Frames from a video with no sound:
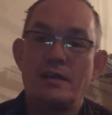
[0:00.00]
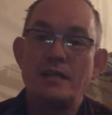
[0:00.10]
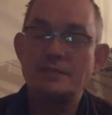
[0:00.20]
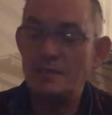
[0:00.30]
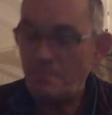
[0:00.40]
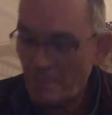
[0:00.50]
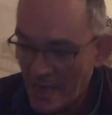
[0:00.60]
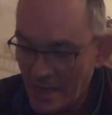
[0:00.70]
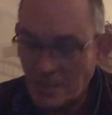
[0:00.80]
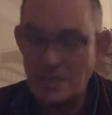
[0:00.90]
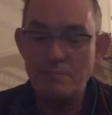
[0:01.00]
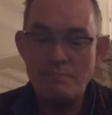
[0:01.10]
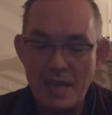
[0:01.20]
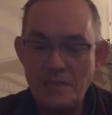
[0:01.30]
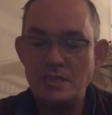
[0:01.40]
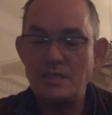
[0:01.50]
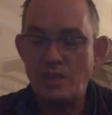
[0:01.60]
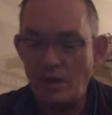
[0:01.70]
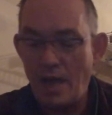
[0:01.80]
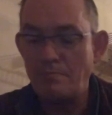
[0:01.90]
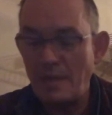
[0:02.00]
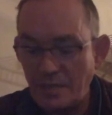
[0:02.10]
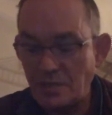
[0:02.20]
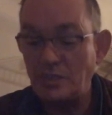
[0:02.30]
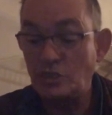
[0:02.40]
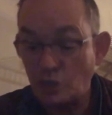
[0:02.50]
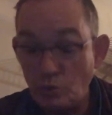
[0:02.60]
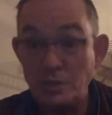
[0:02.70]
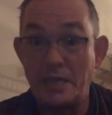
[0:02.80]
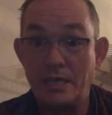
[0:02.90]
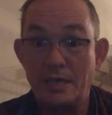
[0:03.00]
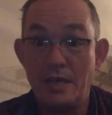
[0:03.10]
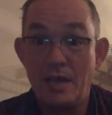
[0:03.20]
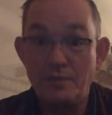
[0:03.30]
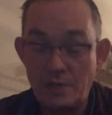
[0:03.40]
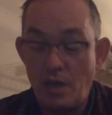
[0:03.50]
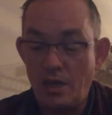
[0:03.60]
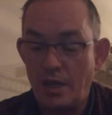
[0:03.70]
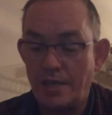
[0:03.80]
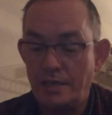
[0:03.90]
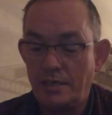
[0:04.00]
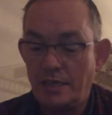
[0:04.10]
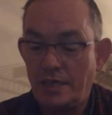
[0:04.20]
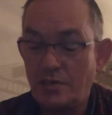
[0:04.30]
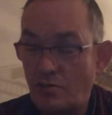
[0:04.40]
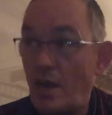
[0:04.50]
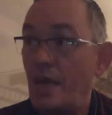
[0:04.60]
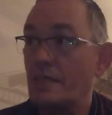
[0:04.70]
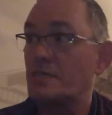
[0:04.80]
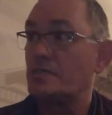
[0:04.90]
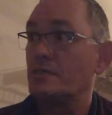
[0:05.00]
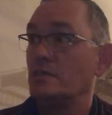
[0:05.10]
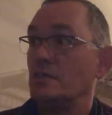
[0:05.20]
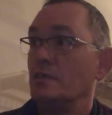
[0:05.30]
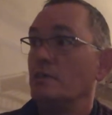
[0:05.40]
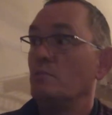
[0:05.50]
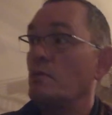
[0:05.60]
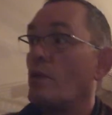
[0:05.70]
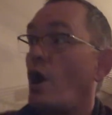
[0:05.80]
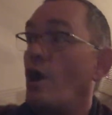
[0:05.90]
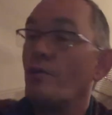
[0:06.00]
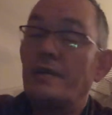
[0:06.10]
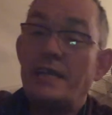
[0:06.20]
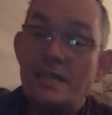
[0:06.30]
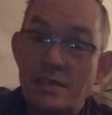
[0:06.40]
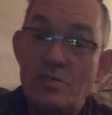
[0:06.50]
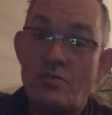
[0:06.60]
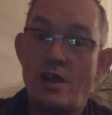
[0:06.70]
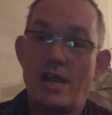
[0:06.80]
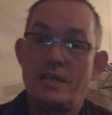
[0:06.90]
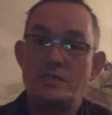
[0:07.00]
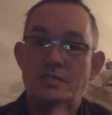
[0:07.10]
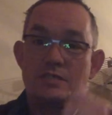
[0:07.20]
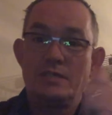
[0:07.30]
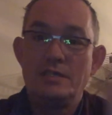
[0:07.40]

That's an amazing, amazing, amazing choosing of God in Christ. We were already in Christ.